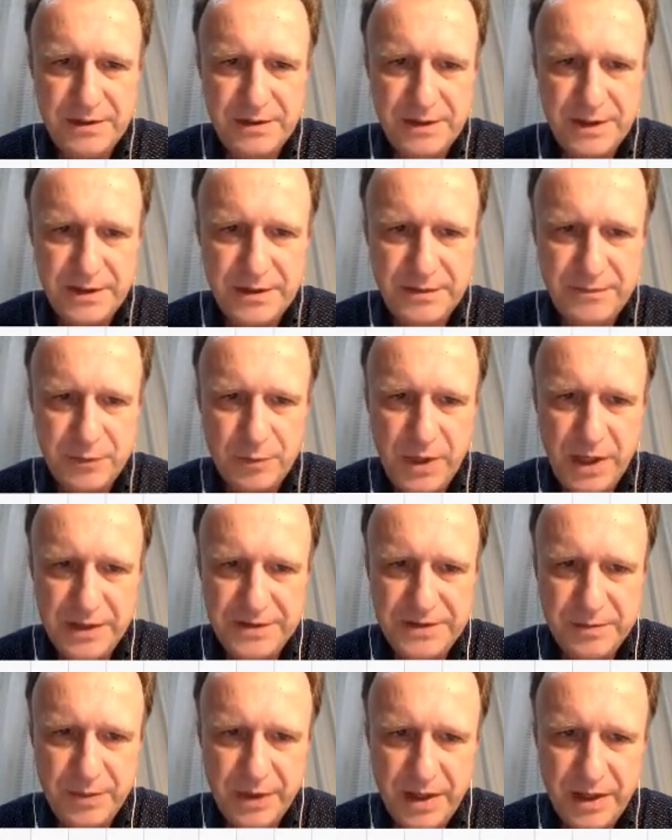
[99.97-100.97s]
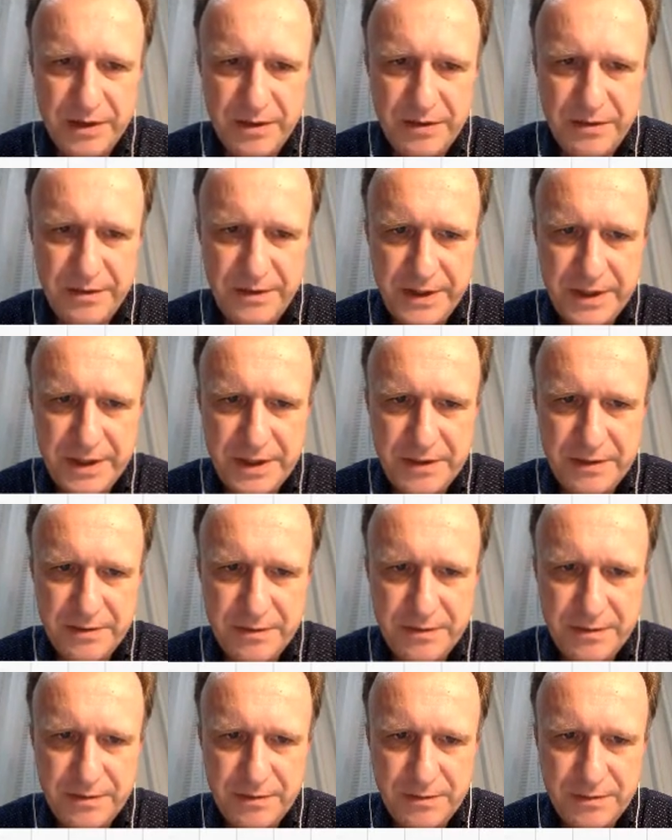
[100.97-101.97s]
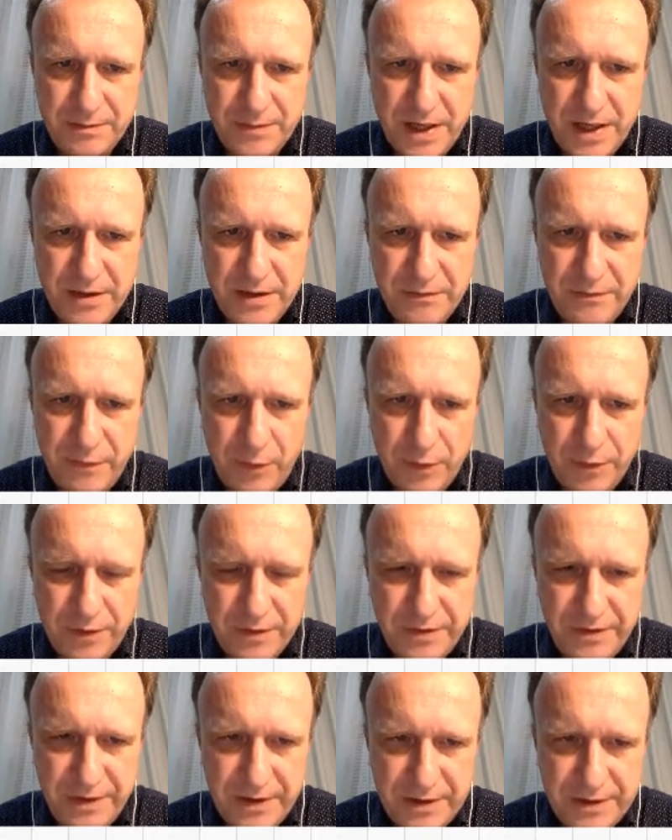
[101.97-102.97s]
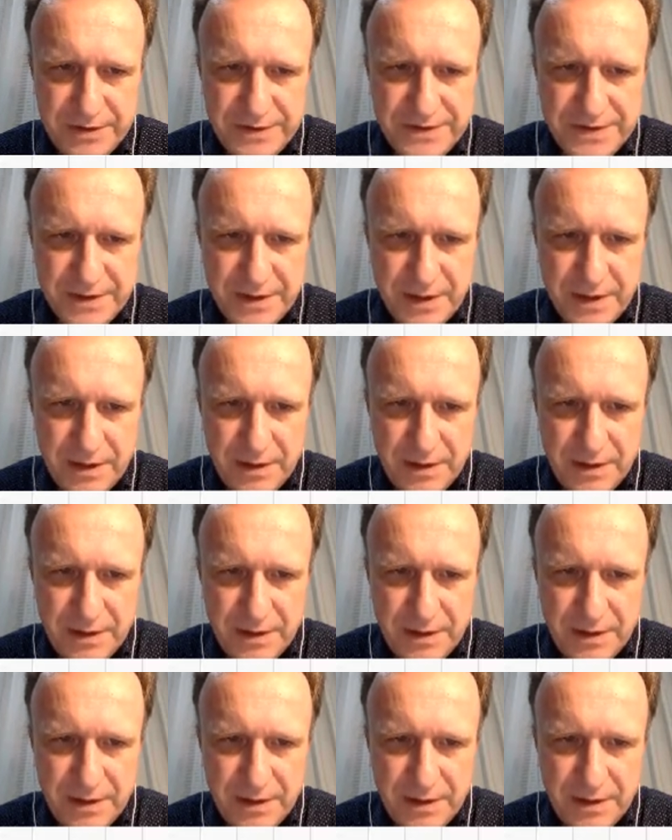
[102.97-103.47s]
that if you multiply 3 by 4/3,